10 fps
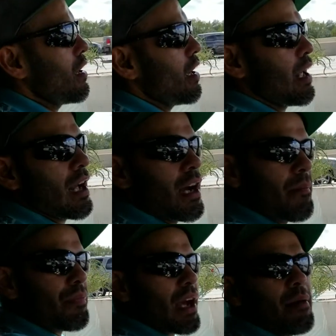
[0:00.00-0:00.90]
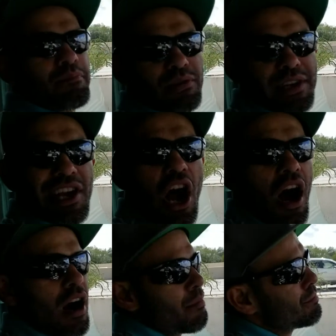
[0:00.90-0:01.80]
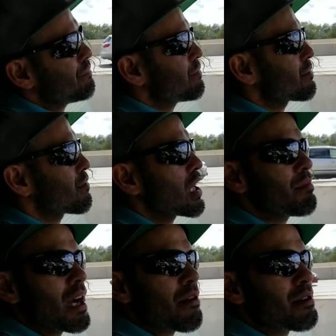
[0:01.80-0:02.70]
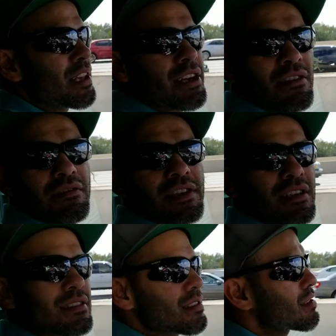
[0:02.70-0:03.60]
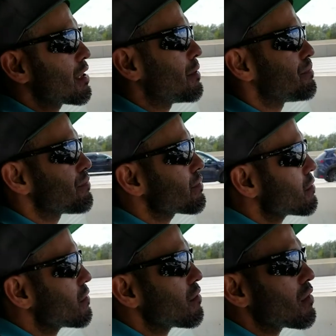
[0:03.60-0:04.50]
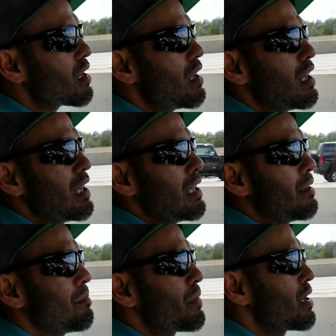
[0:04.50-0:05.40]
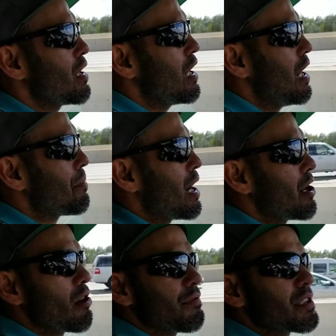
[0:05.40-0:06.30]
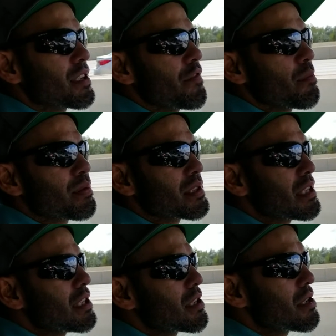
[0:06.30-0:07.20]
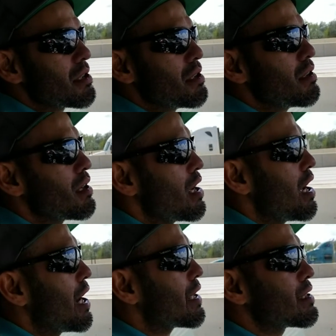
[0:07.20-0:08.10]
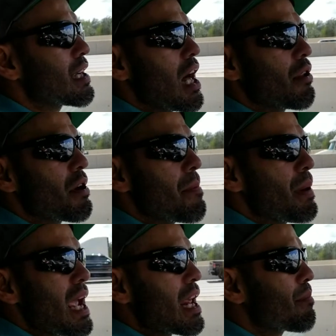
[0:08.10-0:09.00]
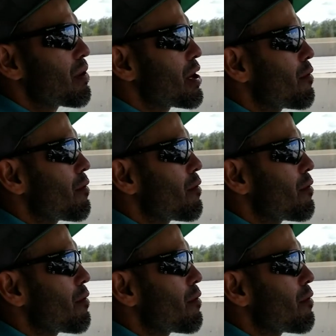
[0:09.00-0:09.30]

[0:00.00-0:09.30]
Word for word: and I'm pretty calm. I'm not really nervous. I'm not nervous of the procedure. I can tolerate pain pretty